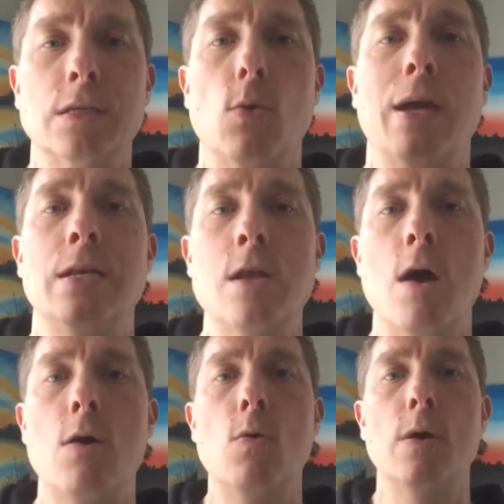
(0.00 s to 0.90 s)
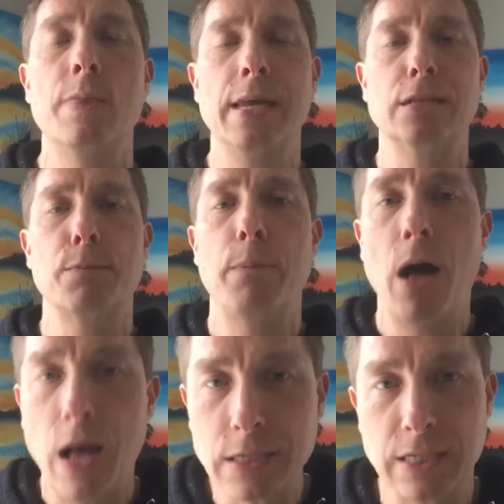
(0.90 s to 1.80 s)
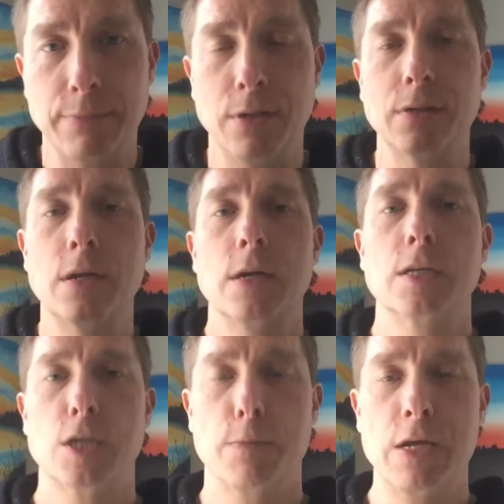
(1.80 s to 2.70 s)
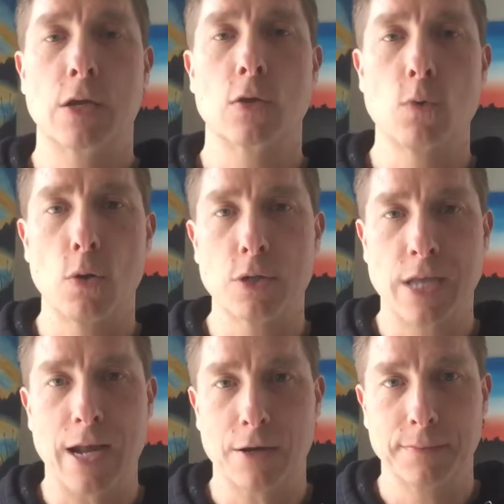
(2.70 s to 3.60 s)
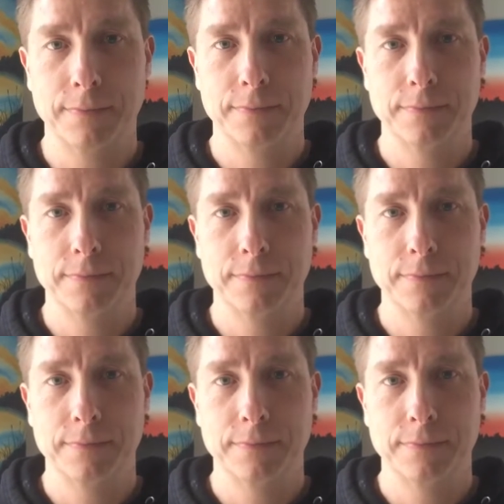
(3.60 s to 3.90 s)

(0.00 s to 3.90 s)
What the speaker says: So I know it's possible to be a good roller skater.